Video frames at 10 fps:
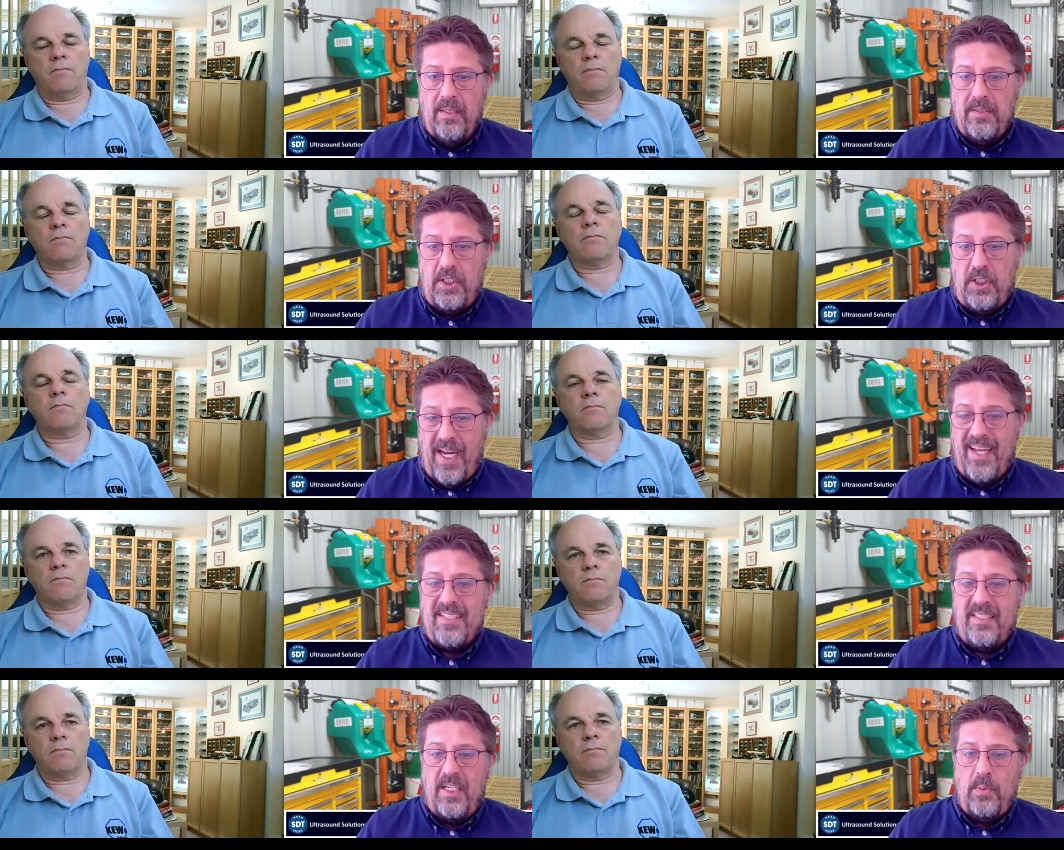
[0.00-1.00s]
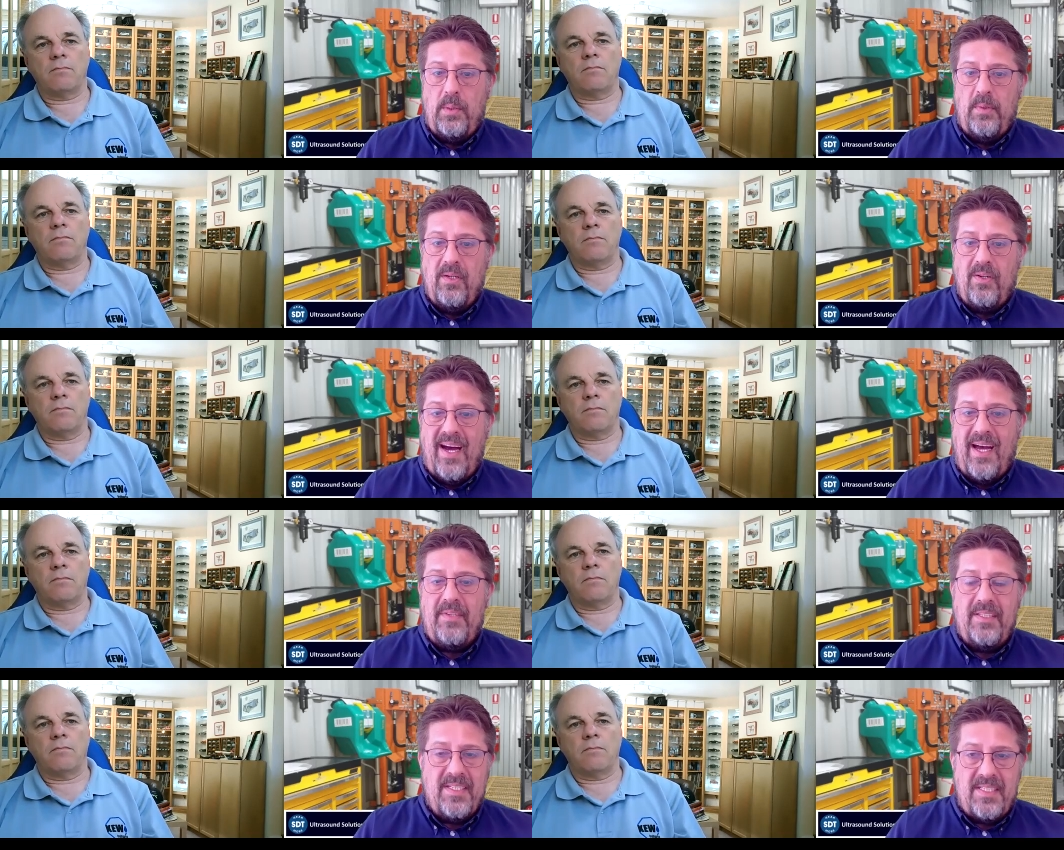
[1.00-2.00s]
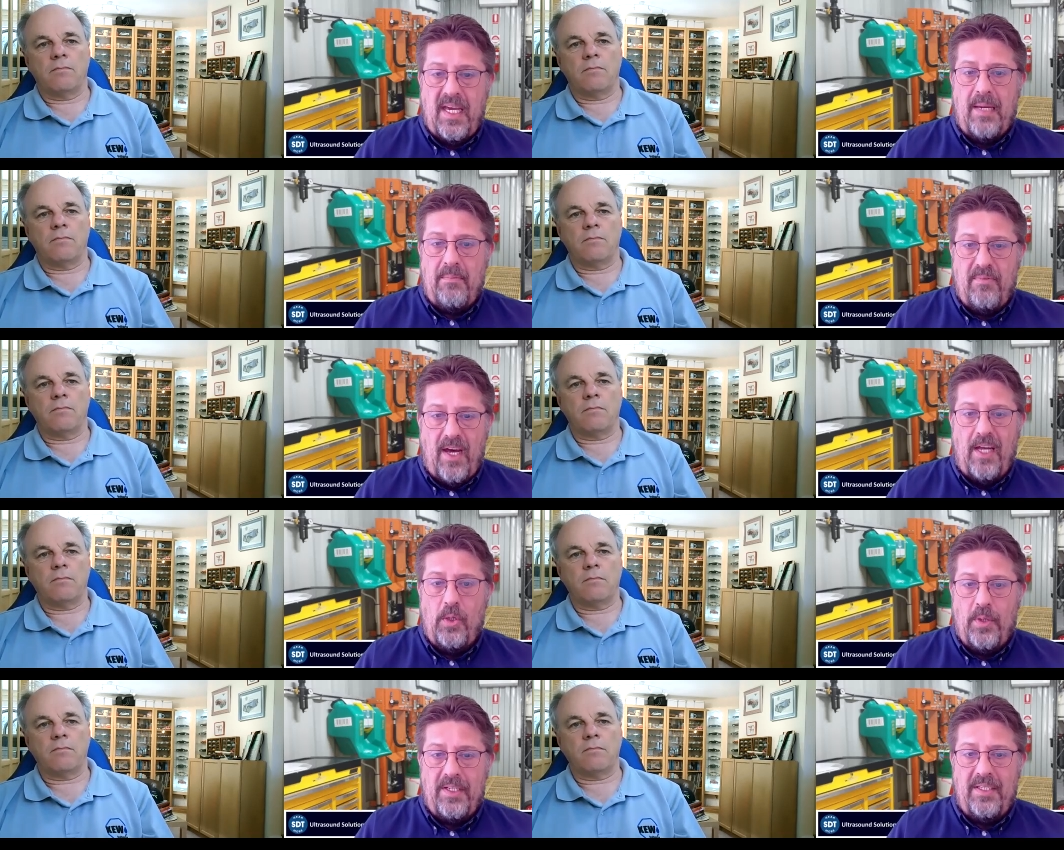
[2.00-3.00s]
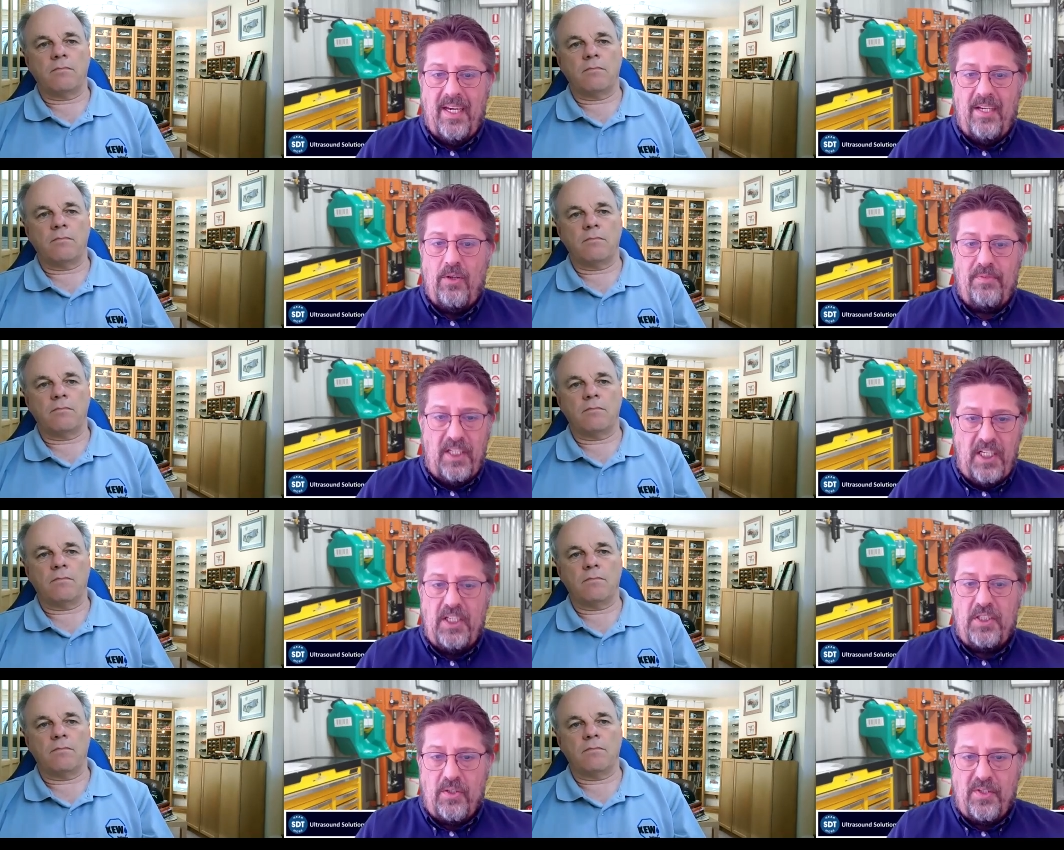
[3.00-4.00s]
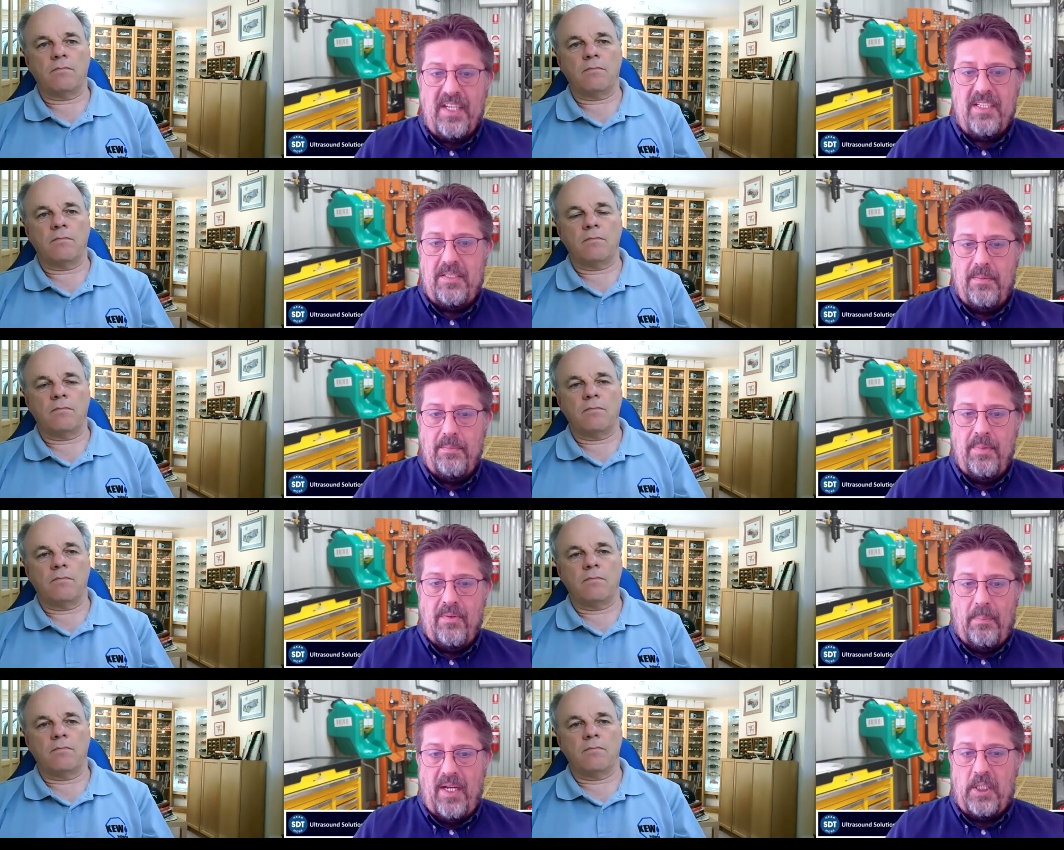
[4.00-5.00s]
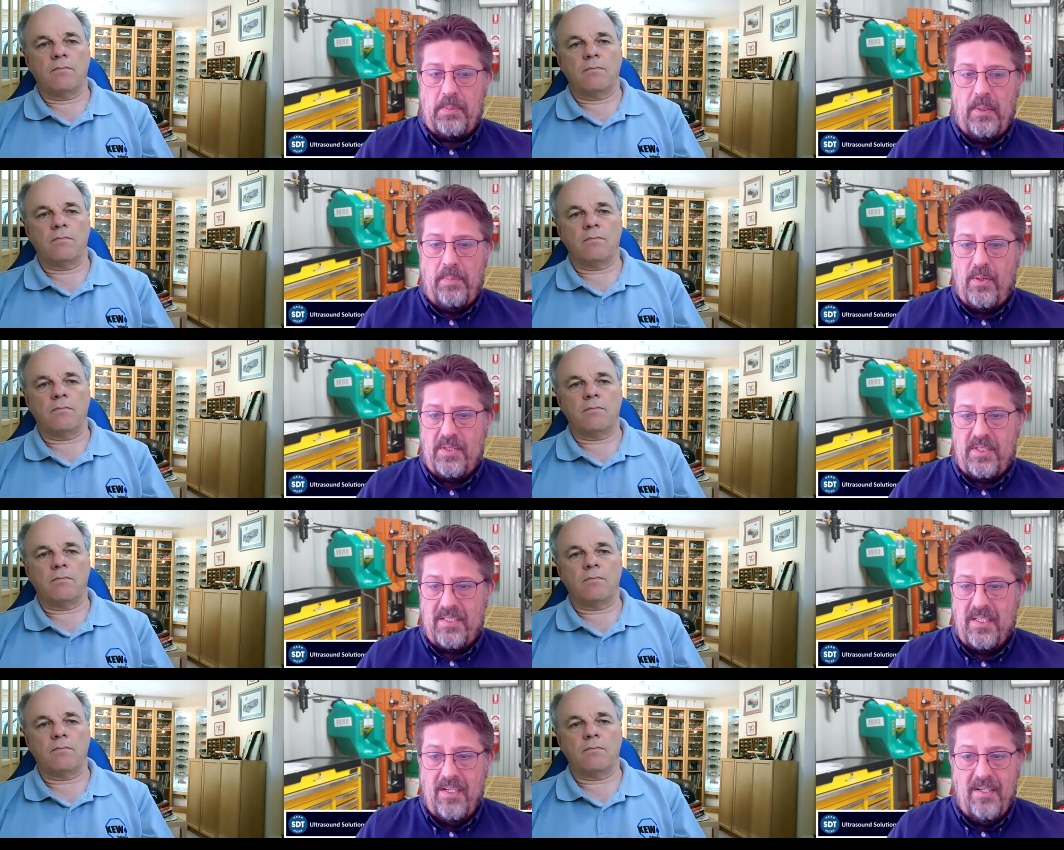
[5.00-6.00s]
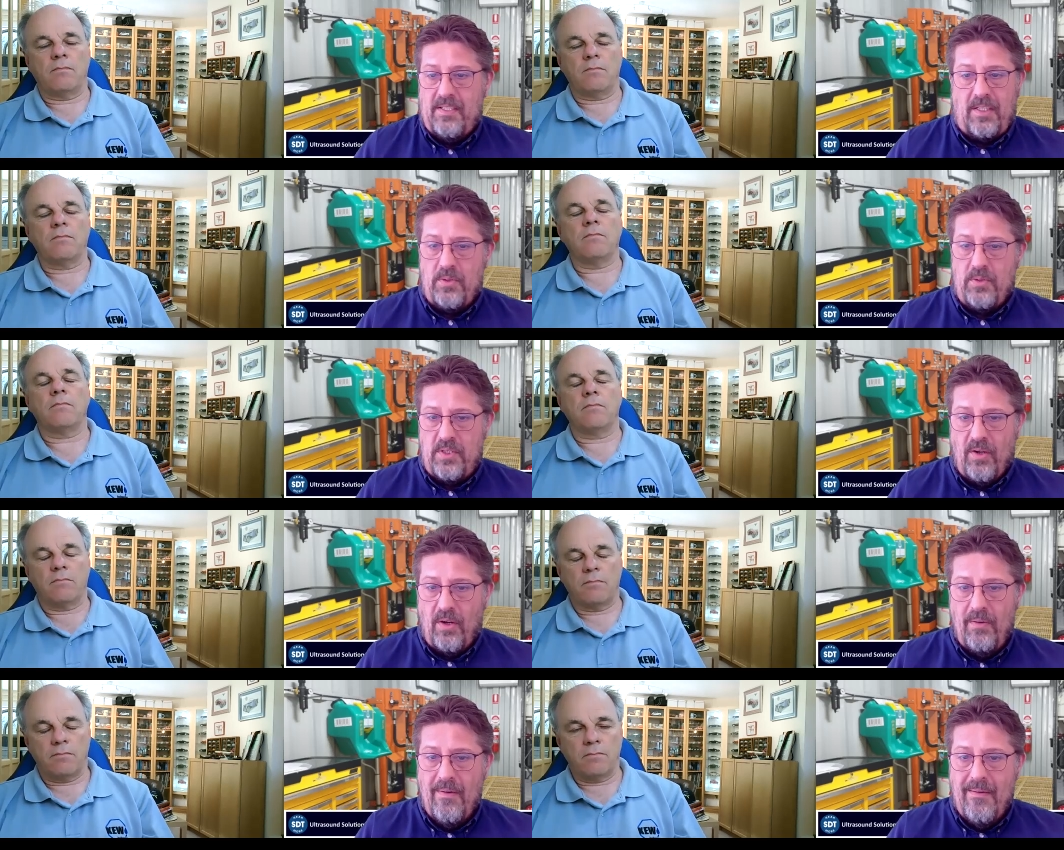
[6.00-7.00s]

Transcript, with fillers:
Speaker 1: The chance that we will arrive at the same value at the end of each grease replenishment process is close to zero.